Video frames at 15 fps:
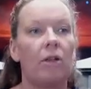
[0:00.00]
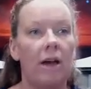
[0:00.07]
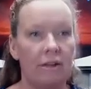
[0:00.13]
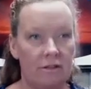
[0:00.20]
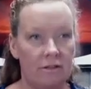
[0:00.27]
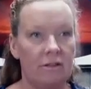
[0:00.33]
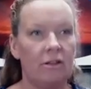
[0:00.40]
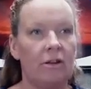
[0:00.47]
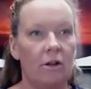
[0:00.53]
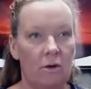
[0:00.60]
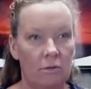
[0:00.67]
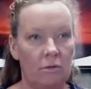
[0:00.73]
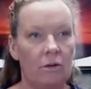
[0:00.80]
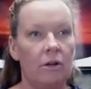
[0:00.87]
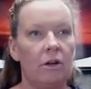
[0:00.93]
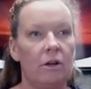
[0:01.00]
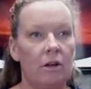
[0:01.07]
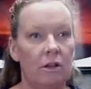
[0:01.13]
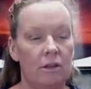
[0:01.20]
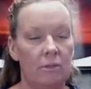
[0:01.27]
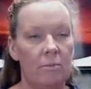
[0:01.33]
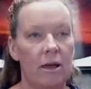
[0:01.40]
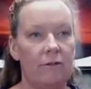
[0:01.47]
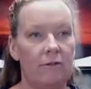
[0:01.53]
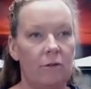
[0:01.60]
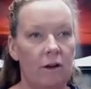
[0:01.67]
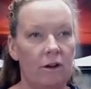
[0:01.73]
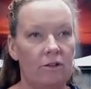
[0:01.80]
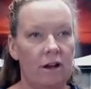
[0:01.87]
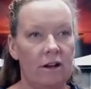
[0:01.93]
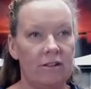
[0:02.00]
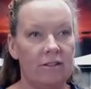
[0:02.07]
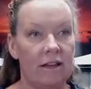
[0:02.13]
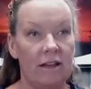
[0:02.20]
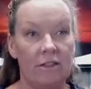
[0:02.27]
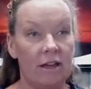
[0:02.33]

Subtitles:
That's, the metaphor I try to say.